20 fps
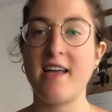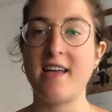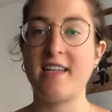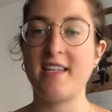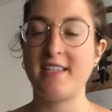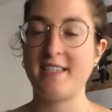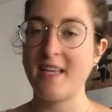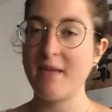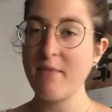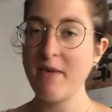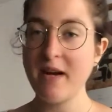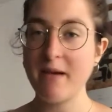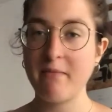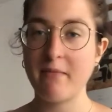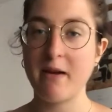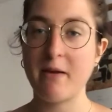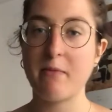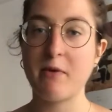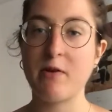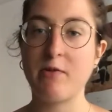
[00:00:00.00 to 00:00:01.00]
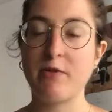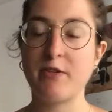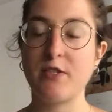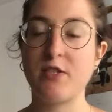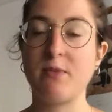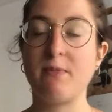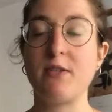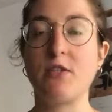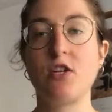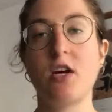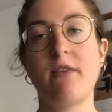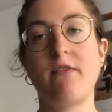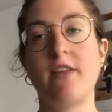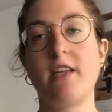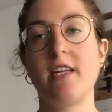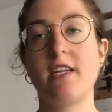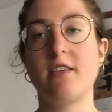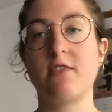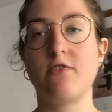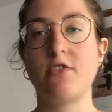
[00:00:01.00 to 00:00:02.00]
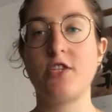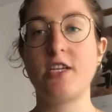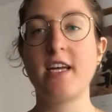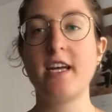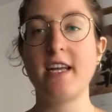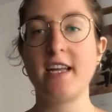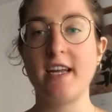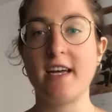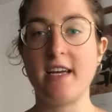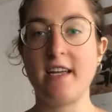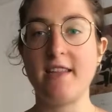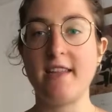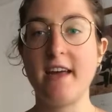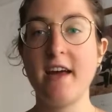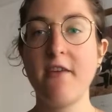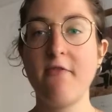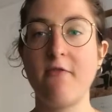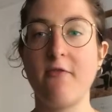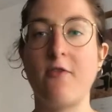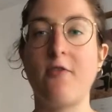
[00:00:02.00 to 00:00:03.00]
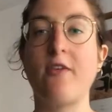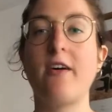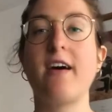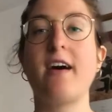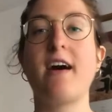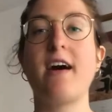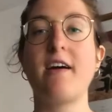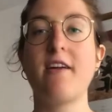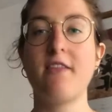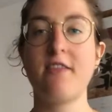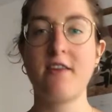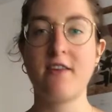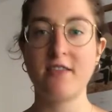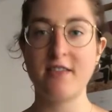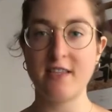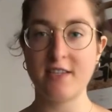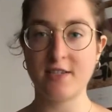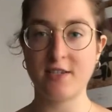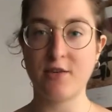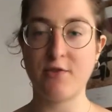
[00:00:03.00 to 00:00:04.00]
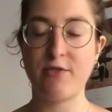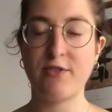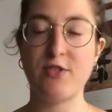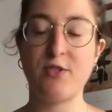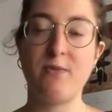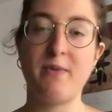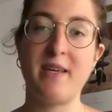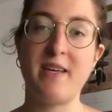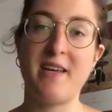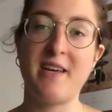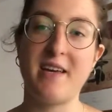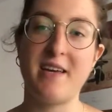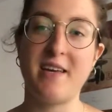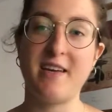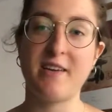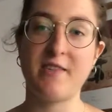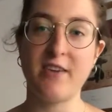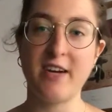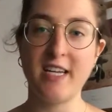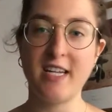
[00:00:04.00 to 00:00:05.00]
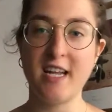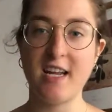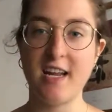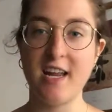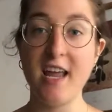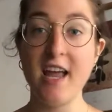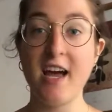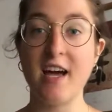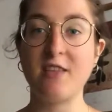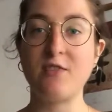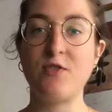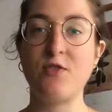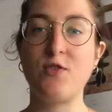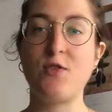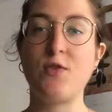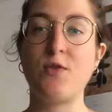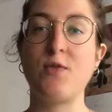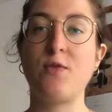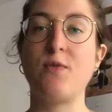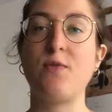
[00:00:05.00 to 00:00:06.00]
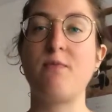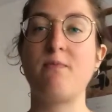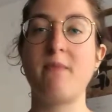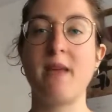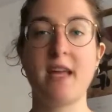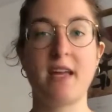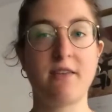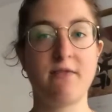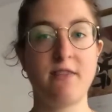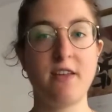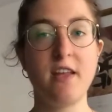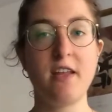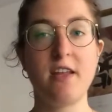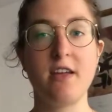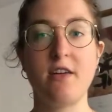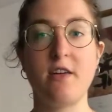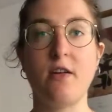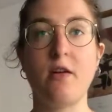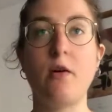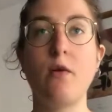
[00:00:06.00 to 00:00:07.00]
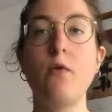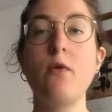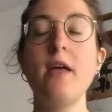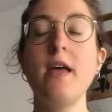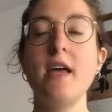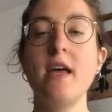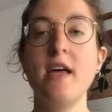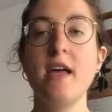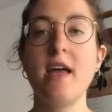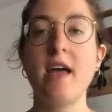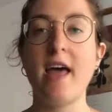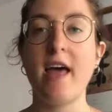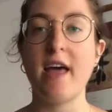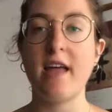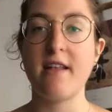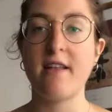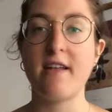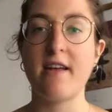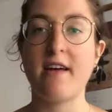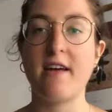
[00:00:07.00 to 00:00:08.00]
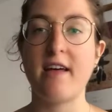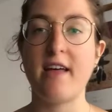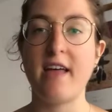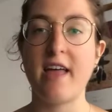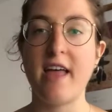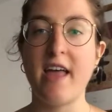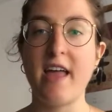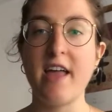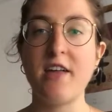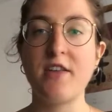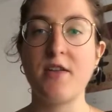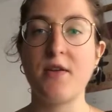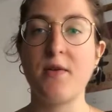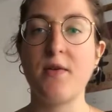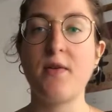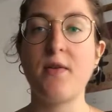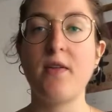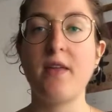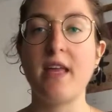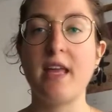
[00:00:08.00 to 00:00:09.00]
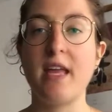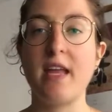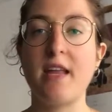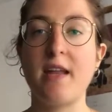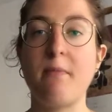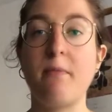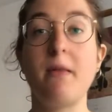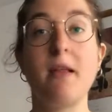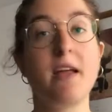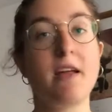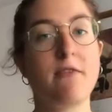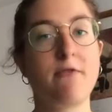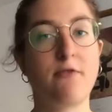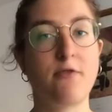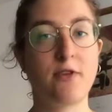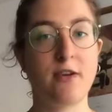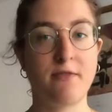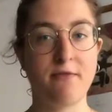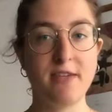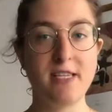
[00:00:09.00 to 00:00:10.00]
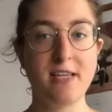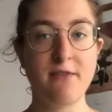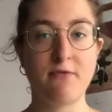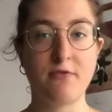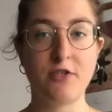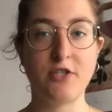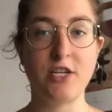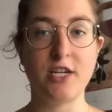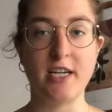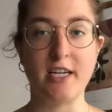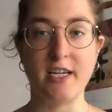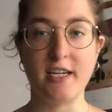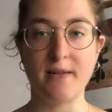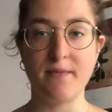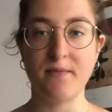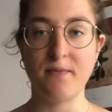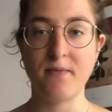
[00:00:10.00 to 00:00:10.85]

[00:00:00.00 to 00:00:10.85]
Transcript: This summer I'm going to be traveling to China, therefore I thought it's going to be a great idea to make a video and aid you in applying for the visa for China.